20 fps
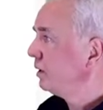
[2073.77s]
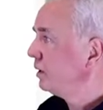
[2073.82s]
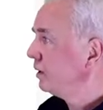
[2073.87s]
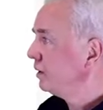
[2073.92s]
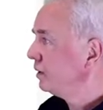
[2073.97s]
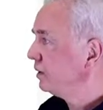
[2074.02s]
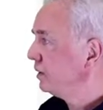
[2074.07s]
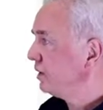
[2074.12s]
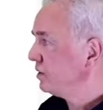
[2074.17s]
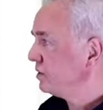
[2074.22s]

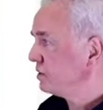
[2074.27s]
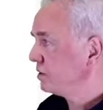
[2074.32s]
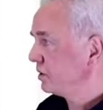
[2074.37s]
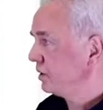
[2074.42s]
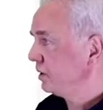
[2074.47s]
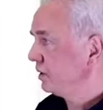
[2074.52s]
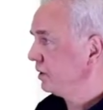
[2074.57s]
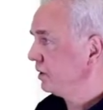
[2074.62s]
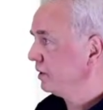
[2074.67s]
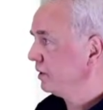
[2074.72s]
this,
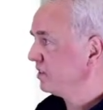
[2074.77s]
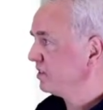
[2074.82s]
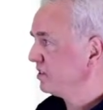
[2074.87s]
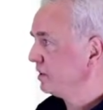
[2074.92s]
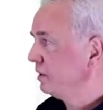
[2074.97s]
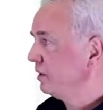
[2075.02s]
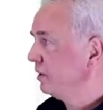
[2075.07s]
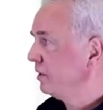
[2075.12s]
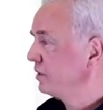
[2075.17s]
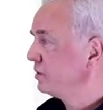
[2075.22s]
uh, this,
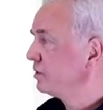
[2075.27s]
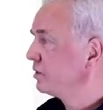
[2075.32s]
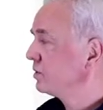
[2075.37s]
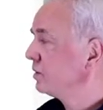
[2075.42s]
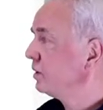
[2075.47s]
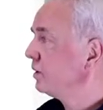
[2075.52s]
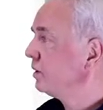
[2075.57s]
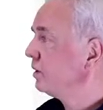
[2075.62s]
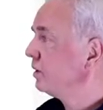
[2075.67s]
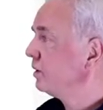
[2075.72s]
this
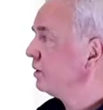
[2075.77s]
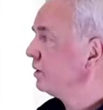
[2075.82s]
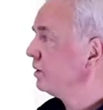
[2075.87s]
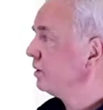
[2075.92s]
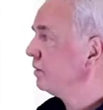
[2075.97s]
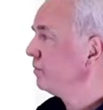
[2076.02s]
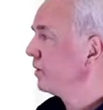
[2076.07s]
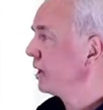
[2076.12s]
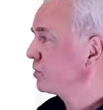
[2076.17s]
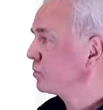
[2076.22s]

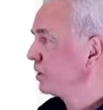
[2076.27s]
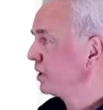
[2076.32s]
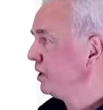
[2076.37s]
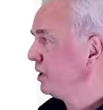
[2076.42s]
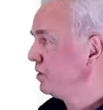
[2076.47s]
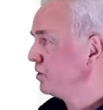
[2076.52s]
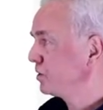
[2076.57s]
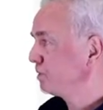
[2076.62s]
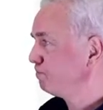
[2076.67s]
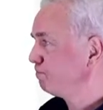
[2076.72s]
uh,
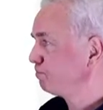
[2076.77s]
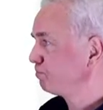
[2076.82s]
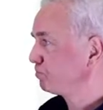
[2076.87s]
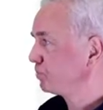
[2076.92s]
explanation.